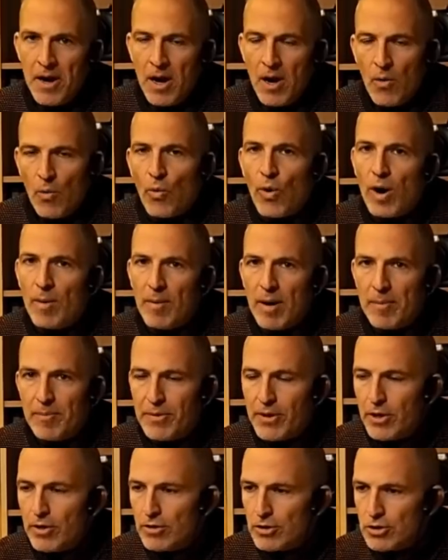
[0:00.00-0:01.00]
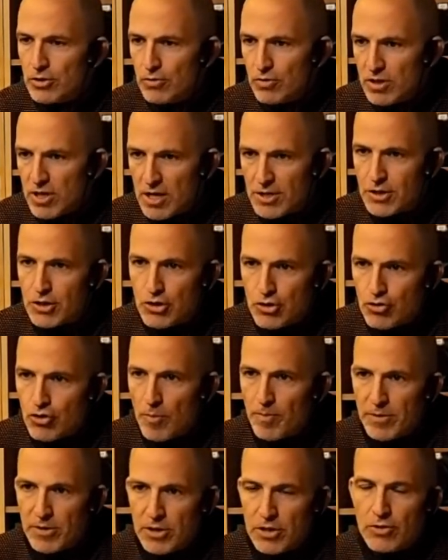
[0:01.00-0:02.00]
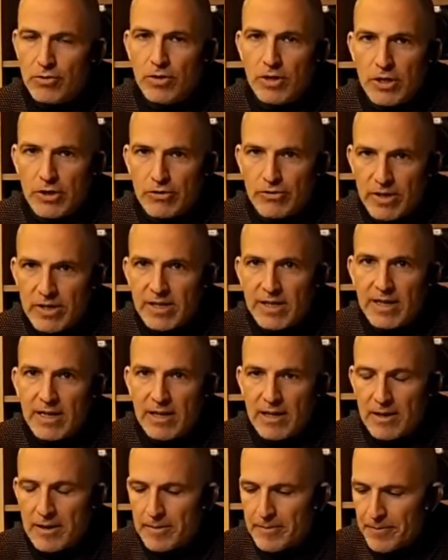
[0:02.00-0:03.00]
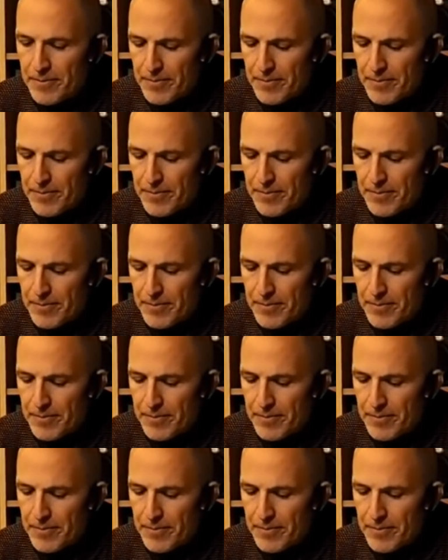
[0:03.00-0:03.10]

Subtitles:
where my PO2 doesn't drop into a critical